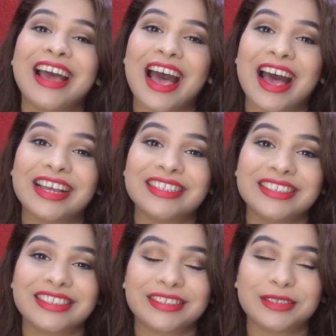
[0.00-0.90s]

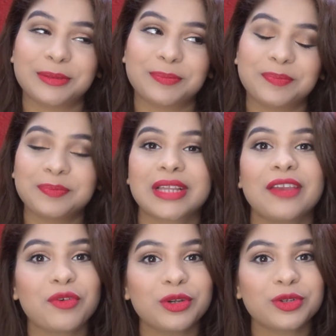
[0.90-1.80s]
And
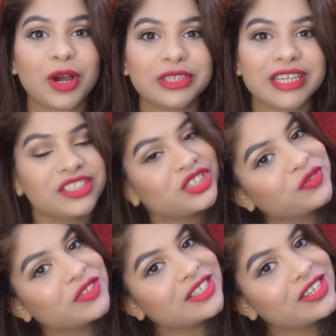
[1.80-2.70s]
if you want to know how did I
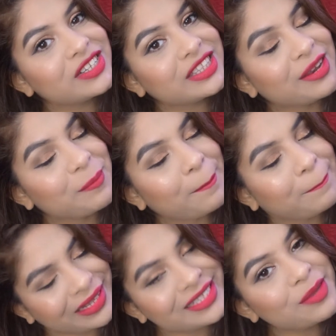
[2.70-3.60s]
achieve this look, then
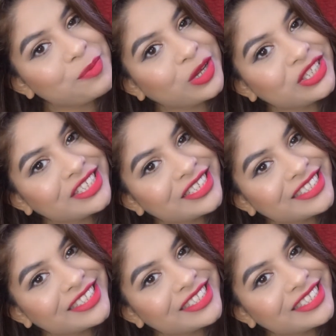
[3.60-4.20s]
please keep watching.